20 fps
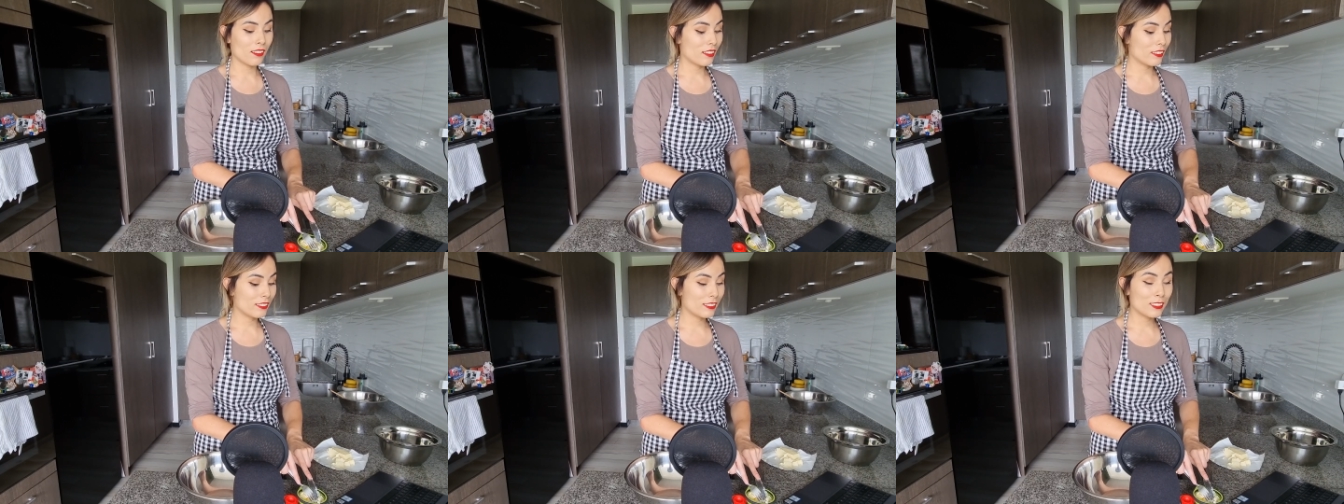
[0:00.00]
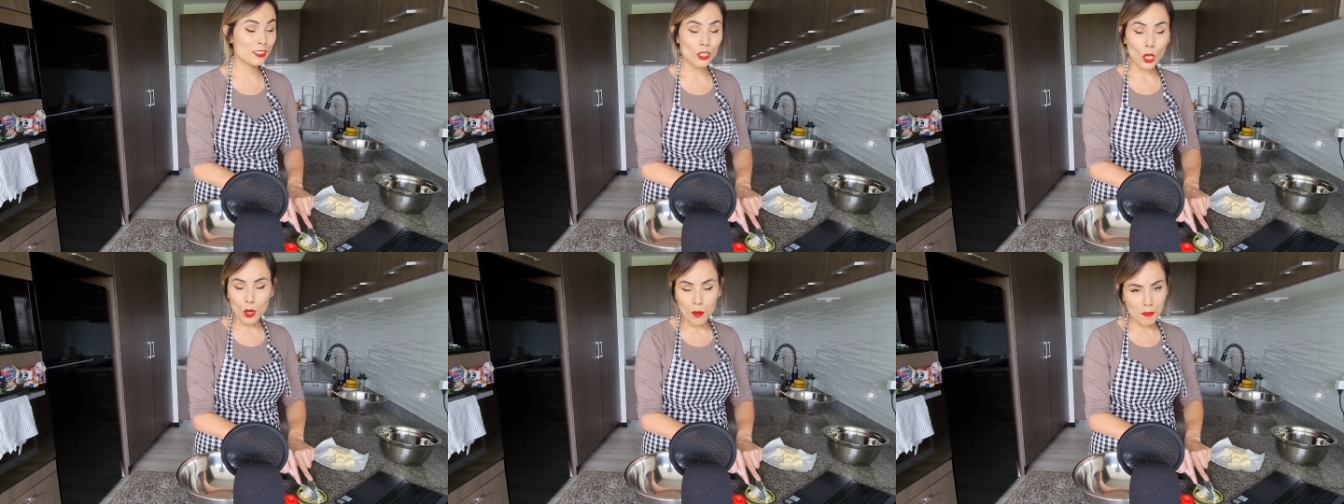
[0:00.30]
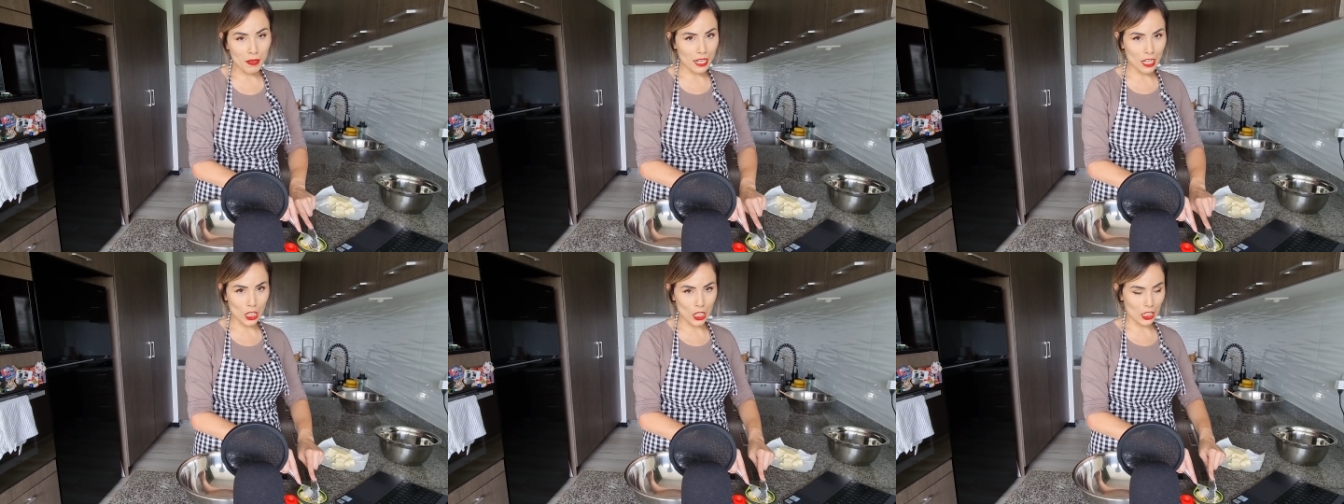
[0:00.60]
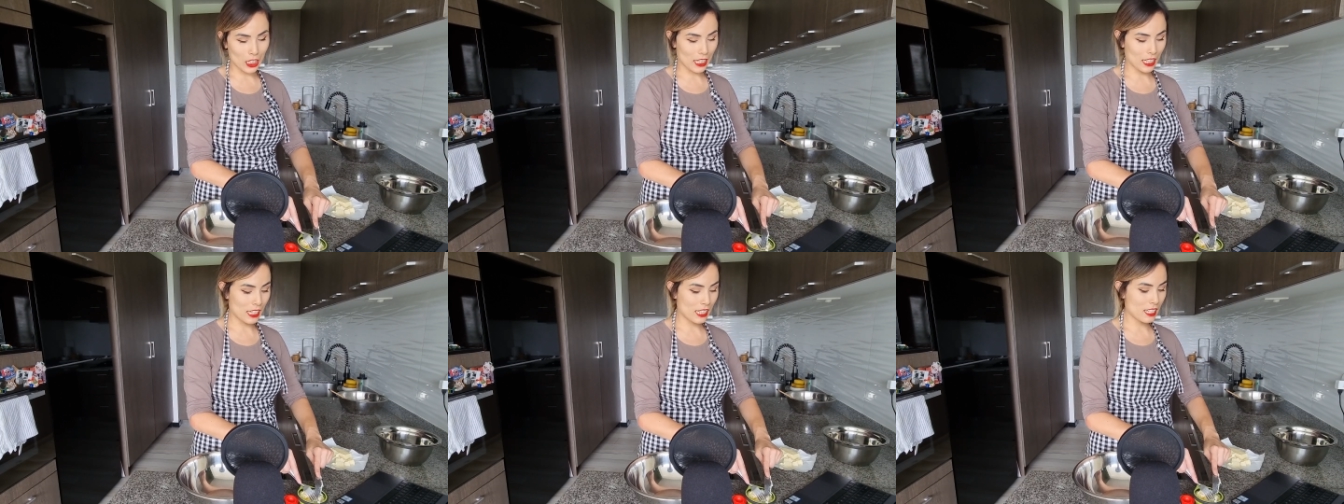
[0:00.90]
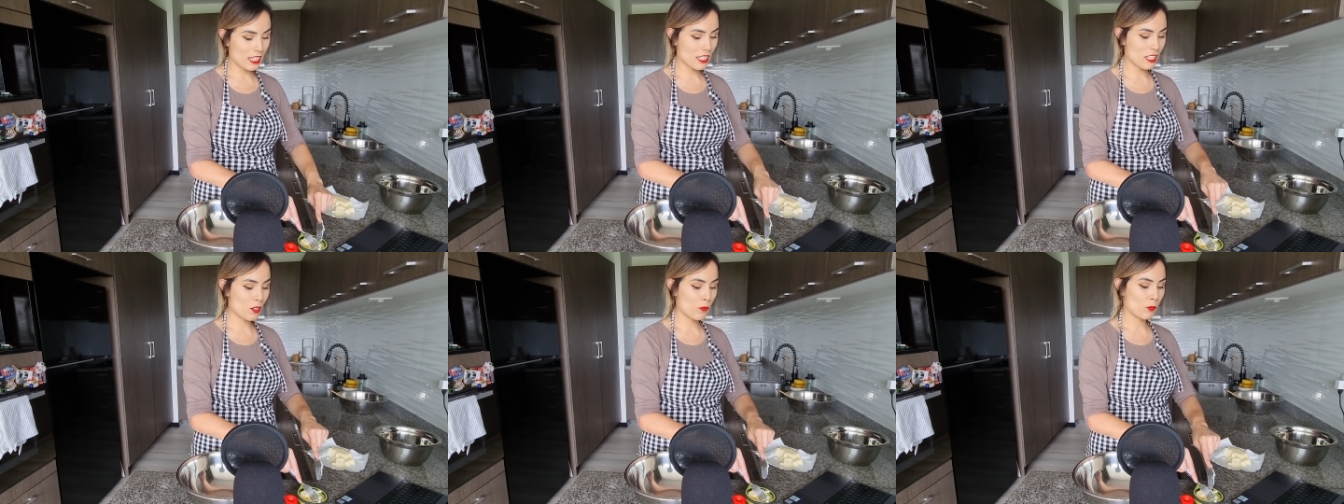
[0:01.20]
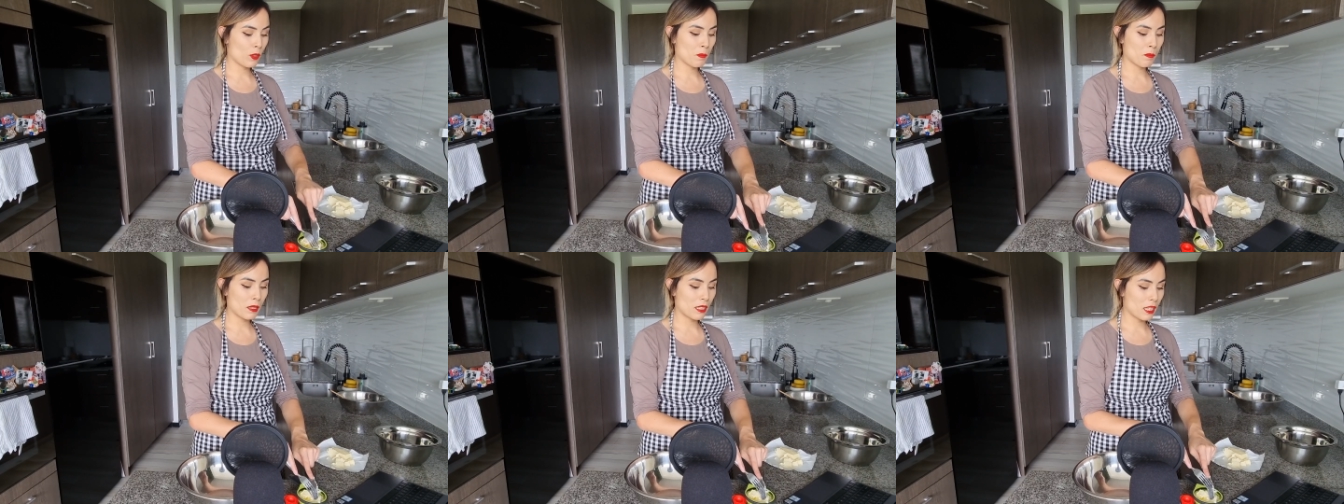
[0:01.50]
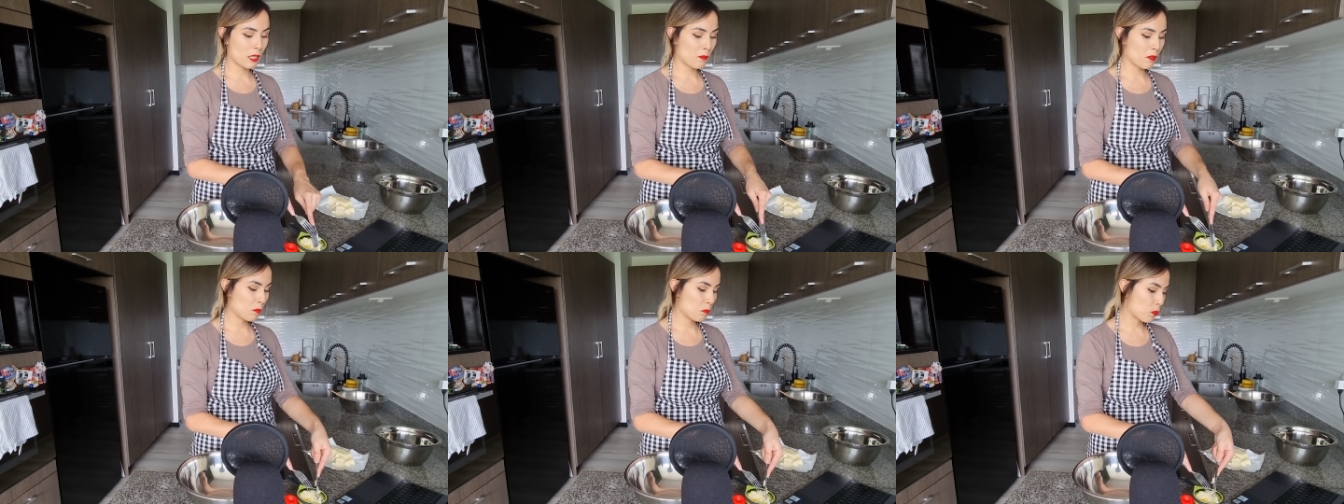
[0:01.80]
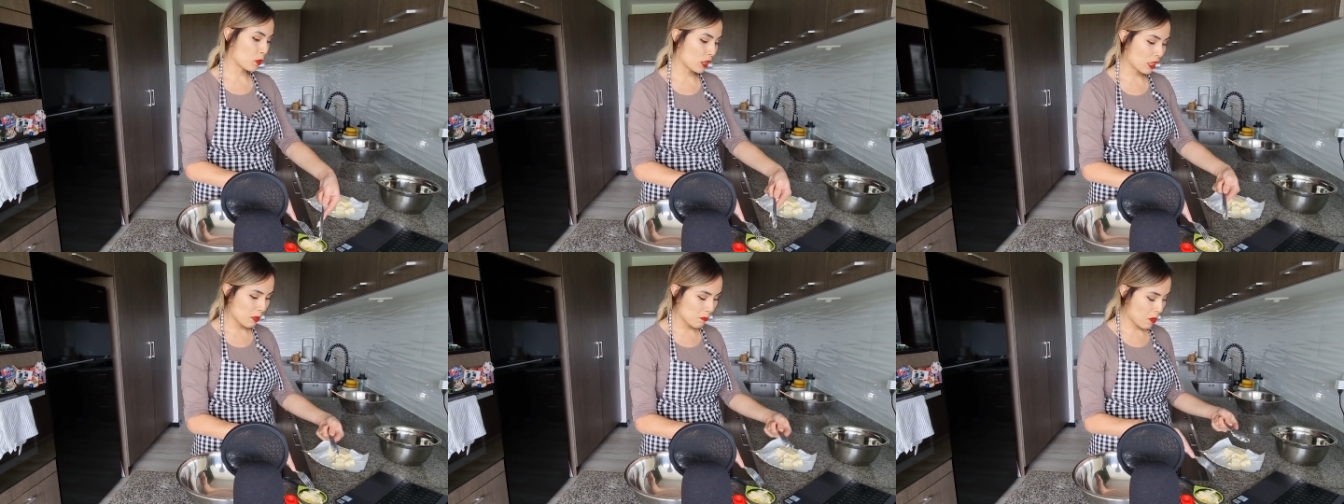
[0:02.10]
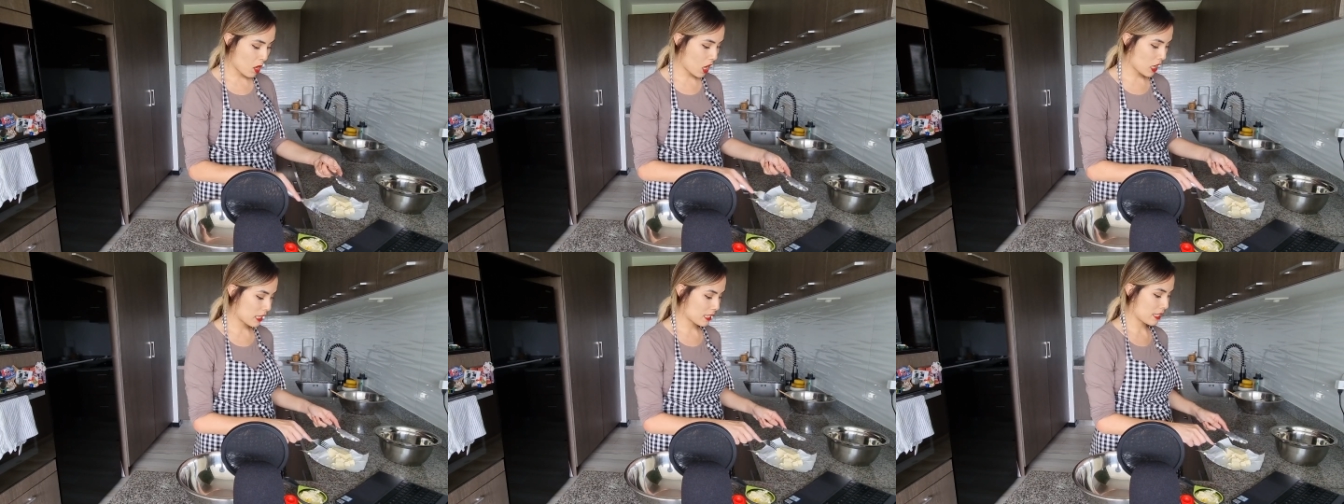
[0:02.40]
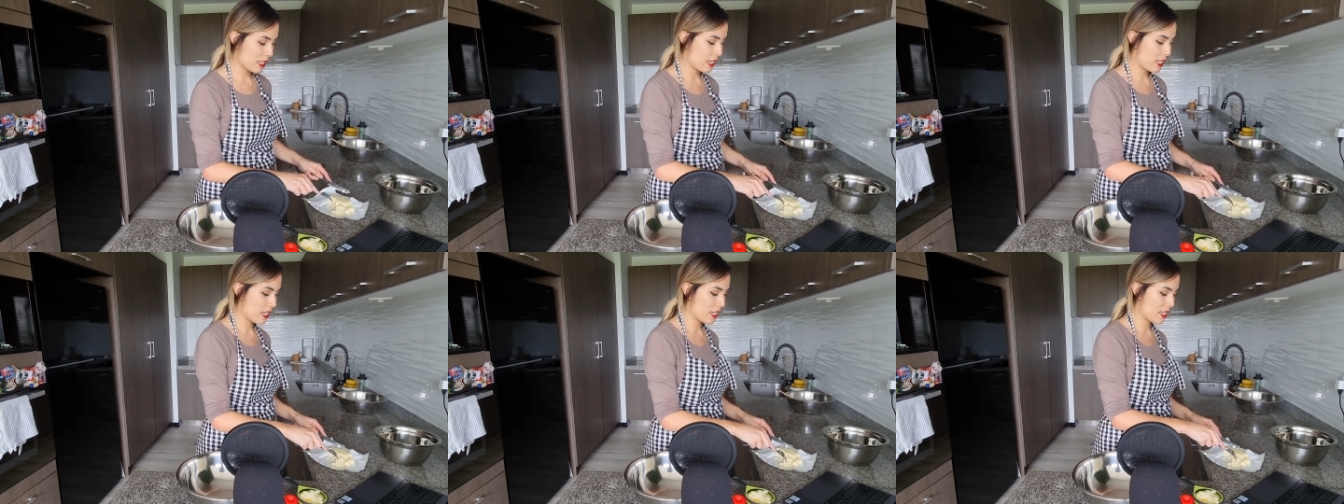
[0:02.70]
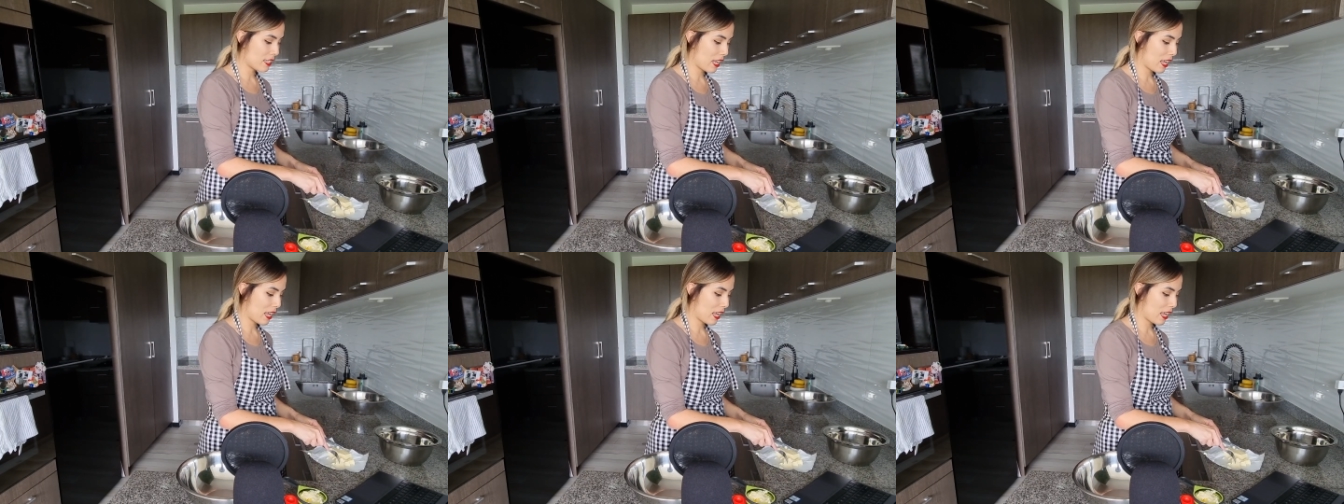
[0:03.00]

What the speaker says: so many cookies, we put them in pretty boxes,